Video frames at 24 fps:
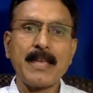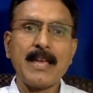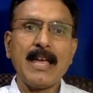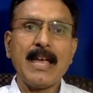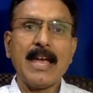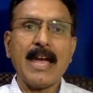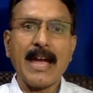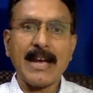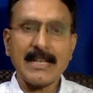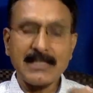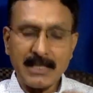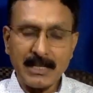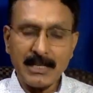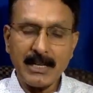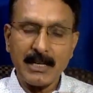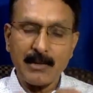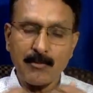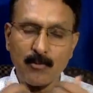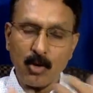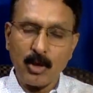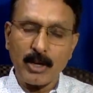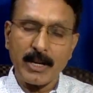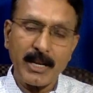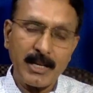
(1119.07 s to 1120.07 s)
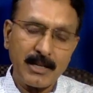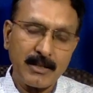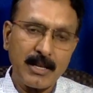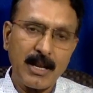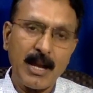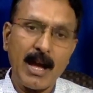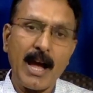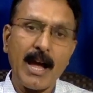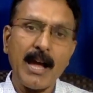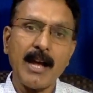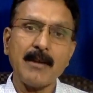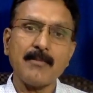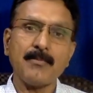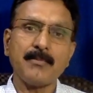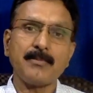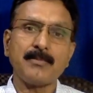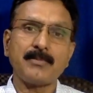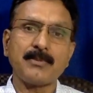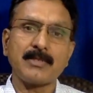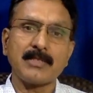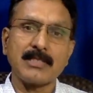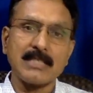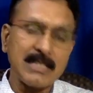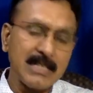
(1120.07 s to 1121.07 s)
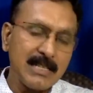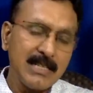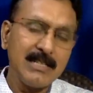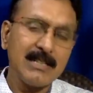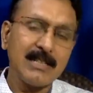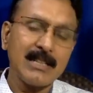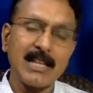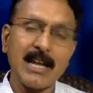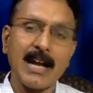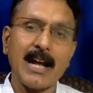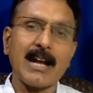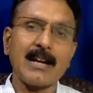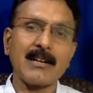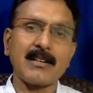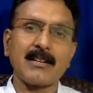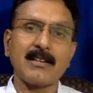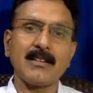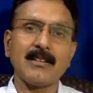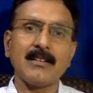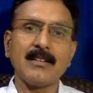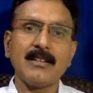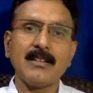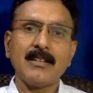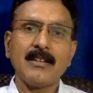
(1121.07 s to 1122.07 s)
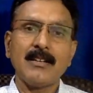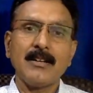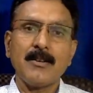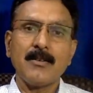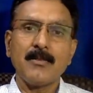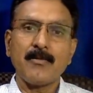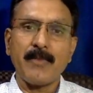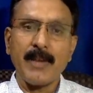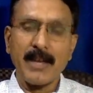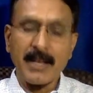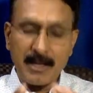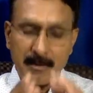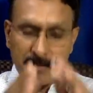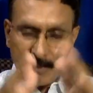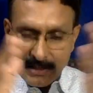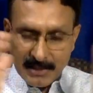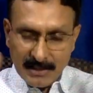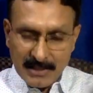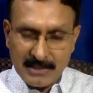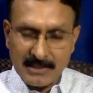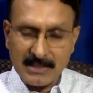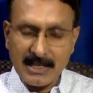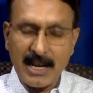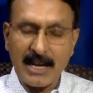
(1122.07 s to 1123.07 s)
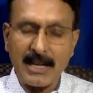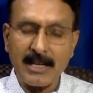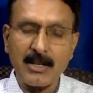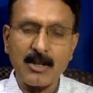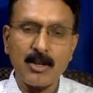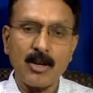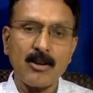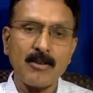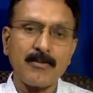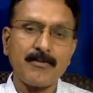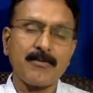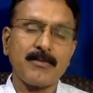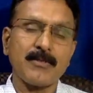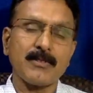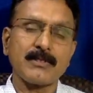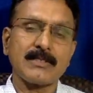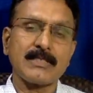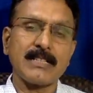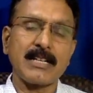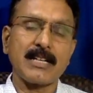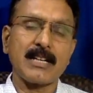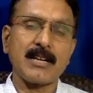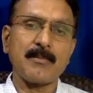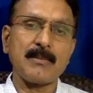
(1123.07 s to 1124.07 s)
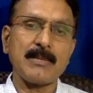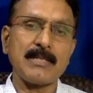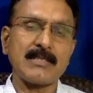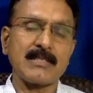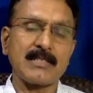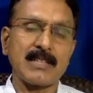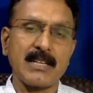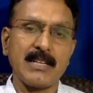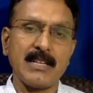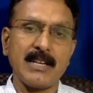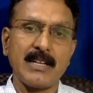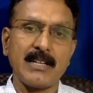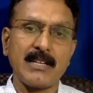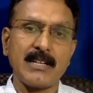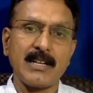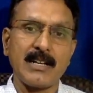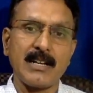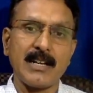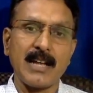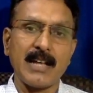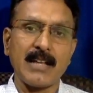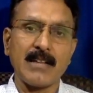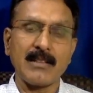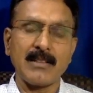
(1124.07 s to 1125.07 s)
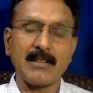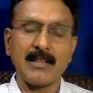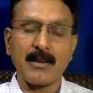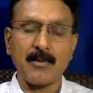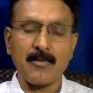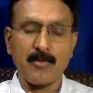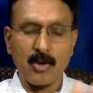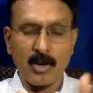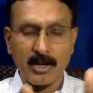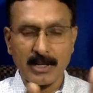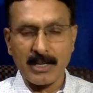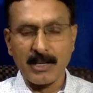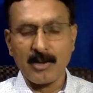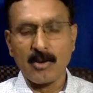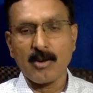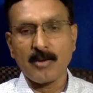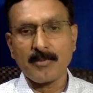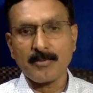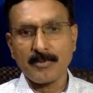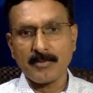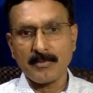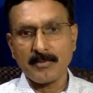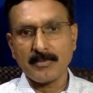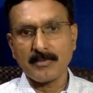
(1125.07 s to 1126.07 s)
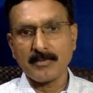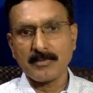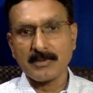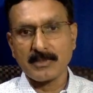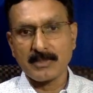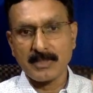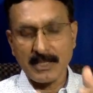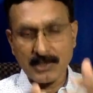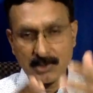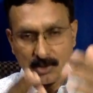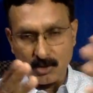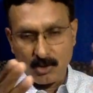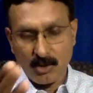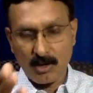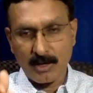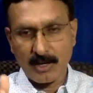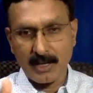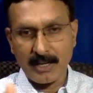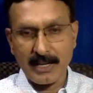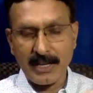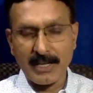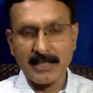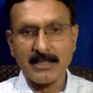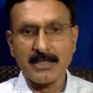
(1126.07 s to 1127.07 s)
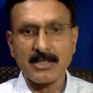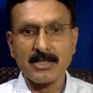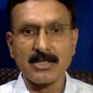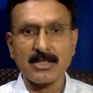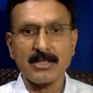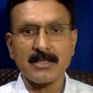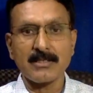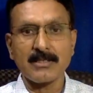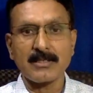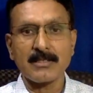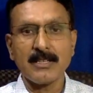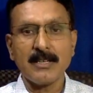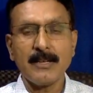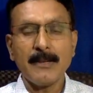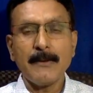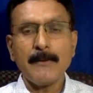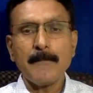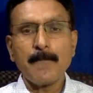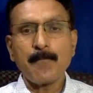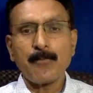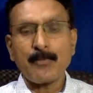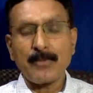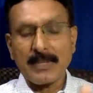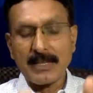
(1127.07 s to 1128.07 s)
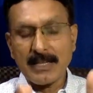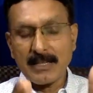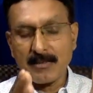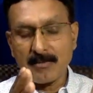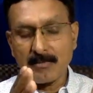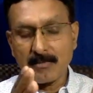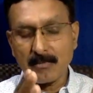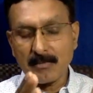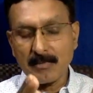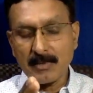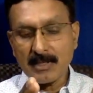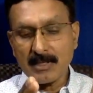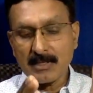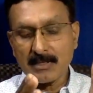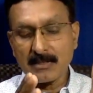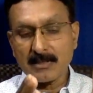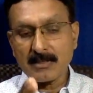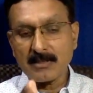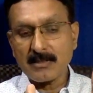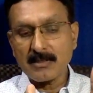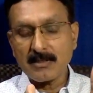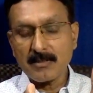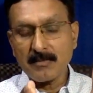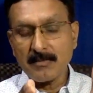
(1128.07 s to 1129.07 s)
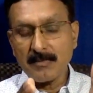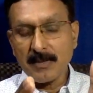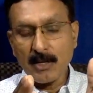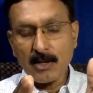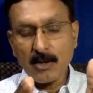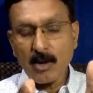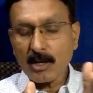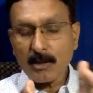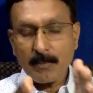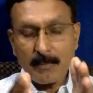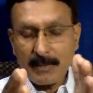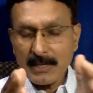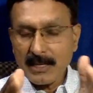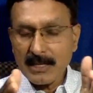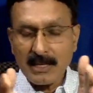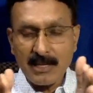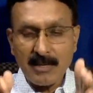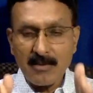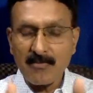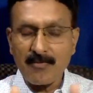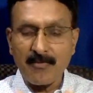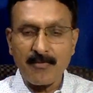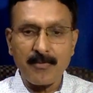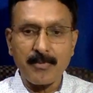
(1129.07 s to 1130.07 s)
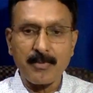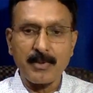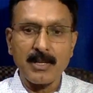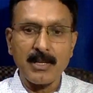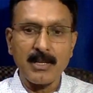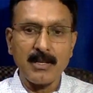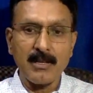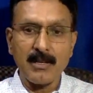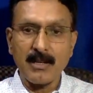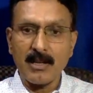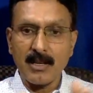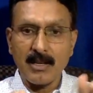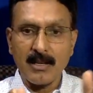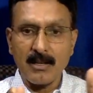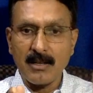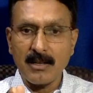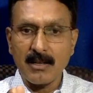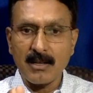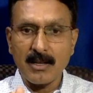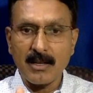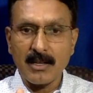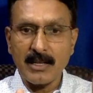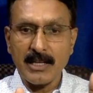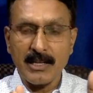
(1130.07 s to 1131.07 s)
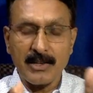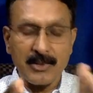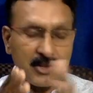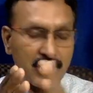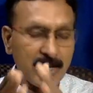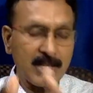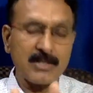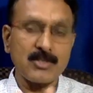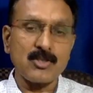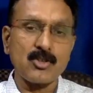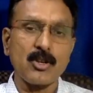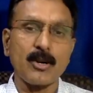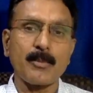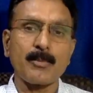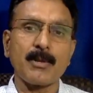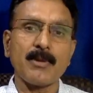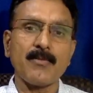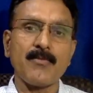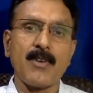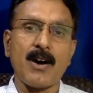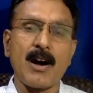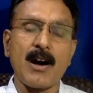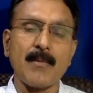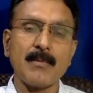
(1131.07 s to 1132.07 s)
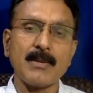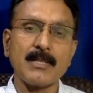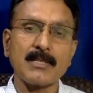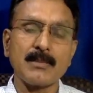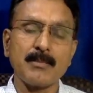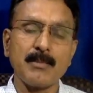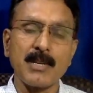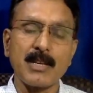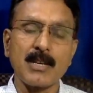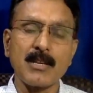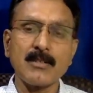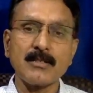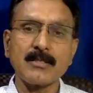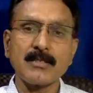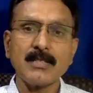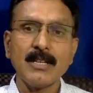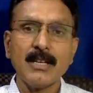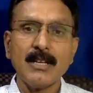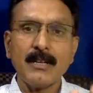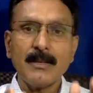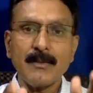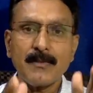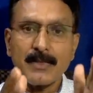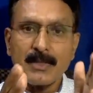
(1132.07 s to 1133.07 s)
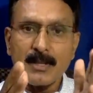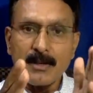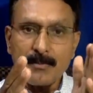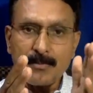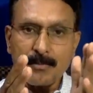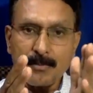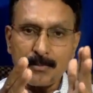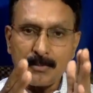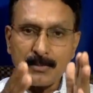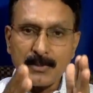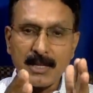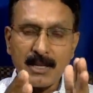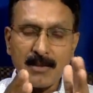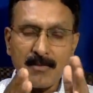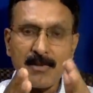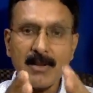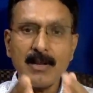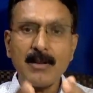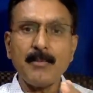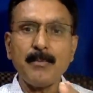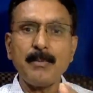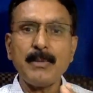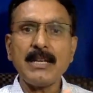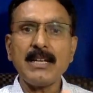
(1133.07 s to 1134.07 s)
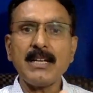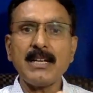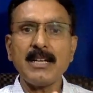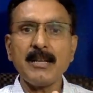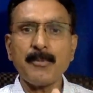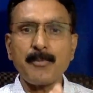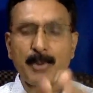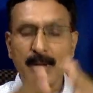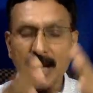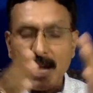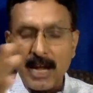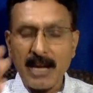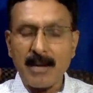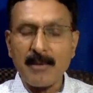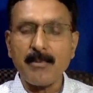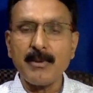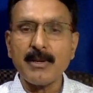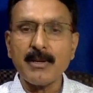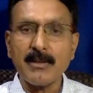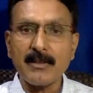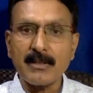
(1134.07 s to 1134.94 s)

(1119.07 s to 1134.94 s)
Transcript: As an advocate, I have seen that wherever this kind of setup is created and the working of such organizations, it will not be in interest of the farmers, because they will be deprived